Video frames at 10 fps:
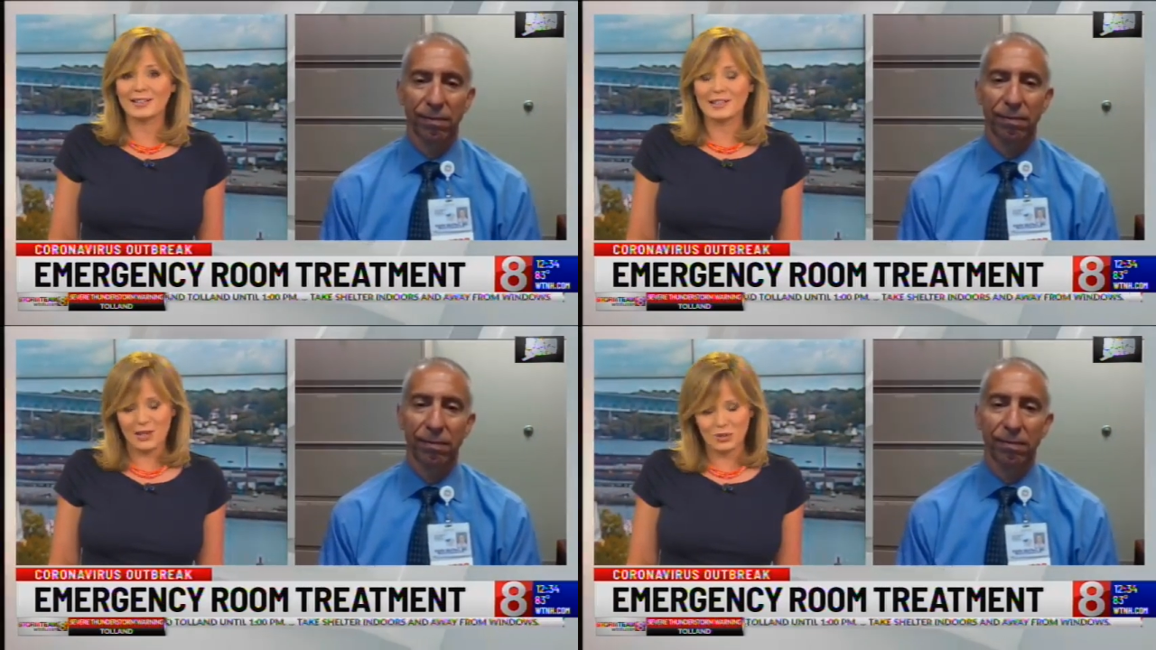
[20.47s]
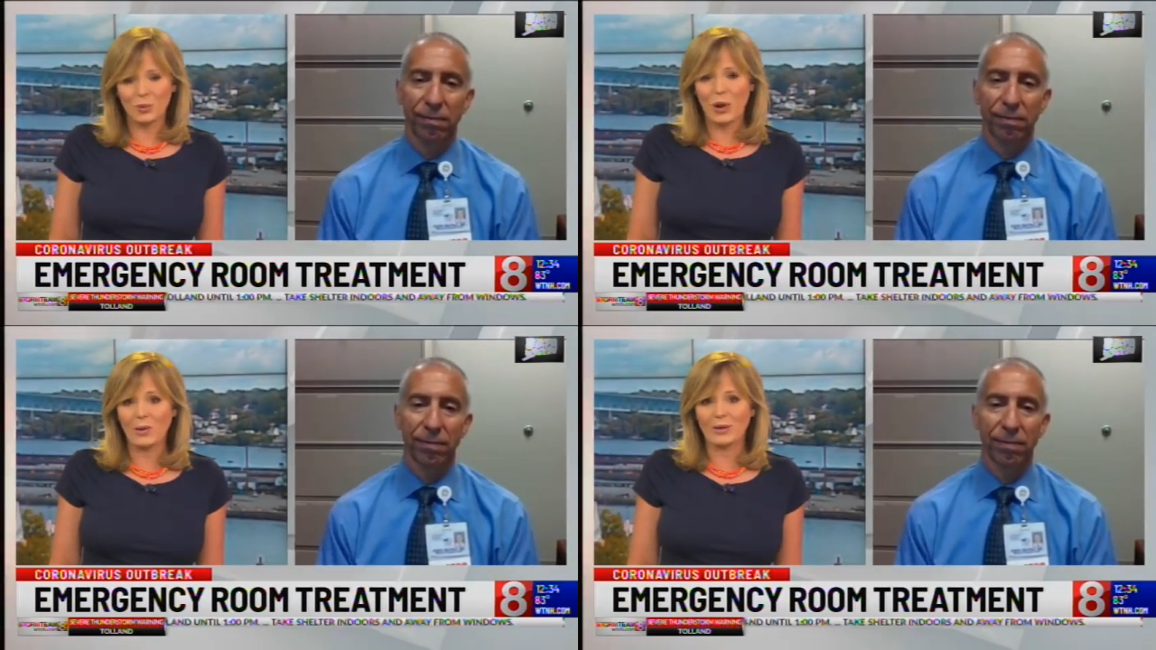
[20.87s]
Speaker 1: Doctor,
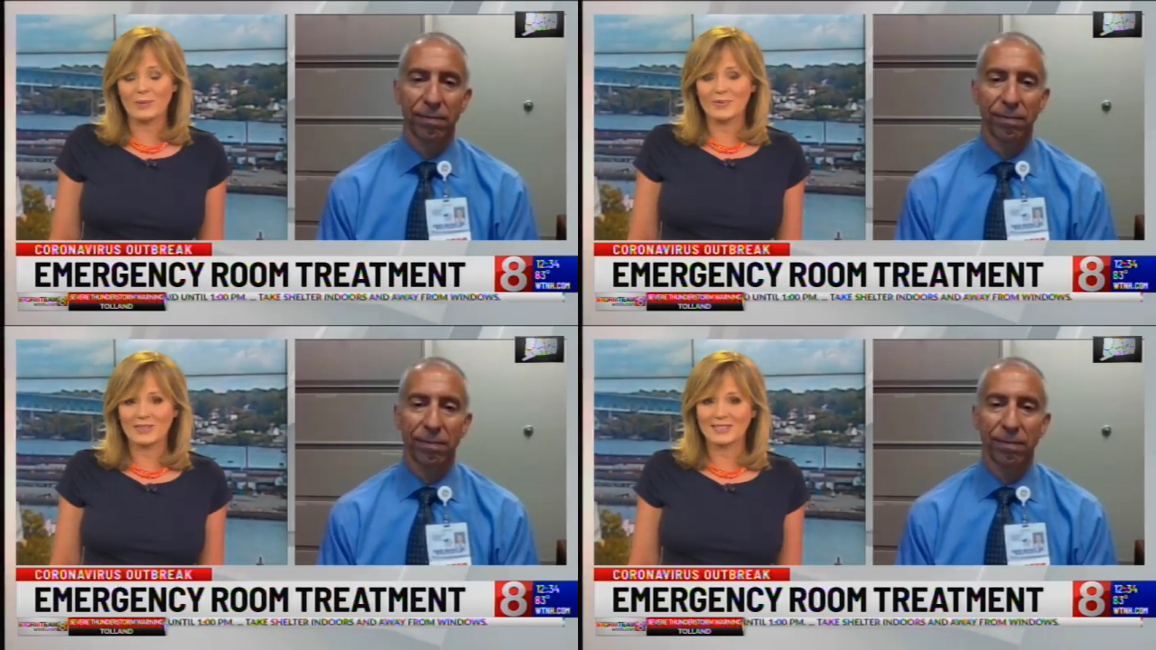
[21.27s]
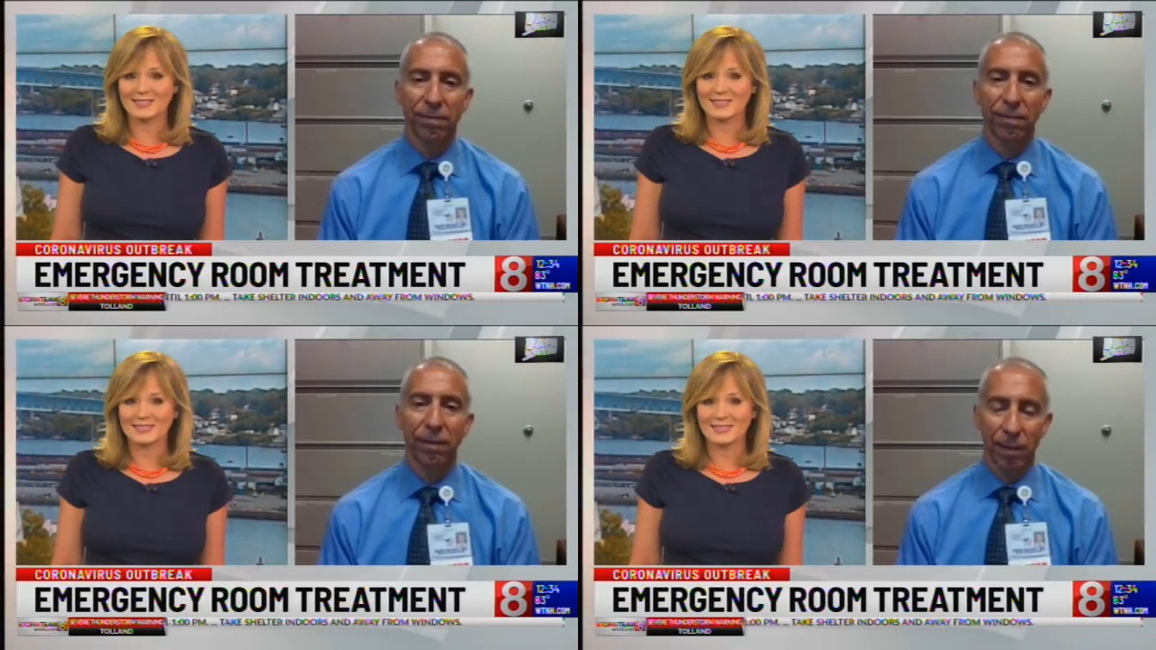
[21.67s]
welcome.
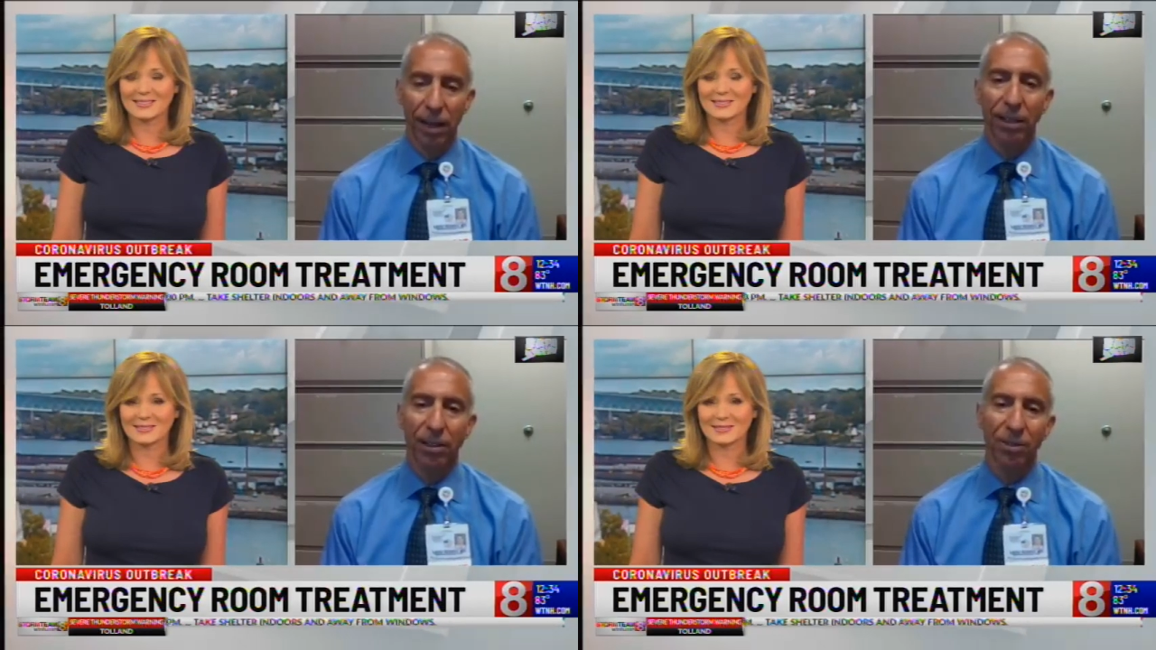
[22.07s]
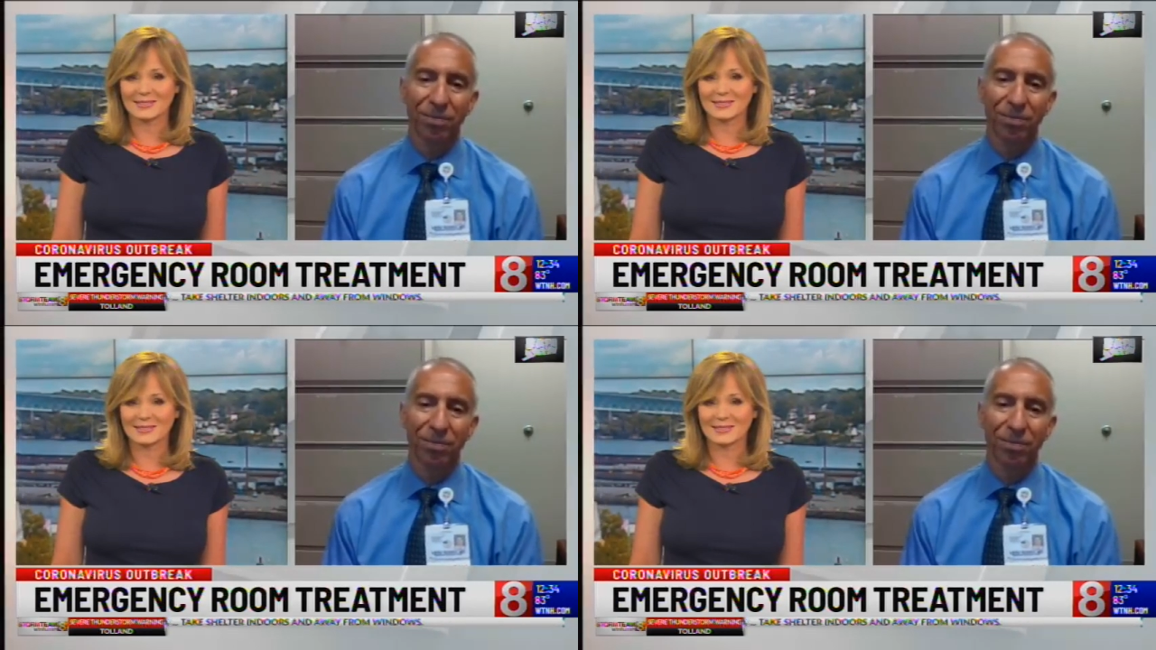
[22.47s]
Thank you.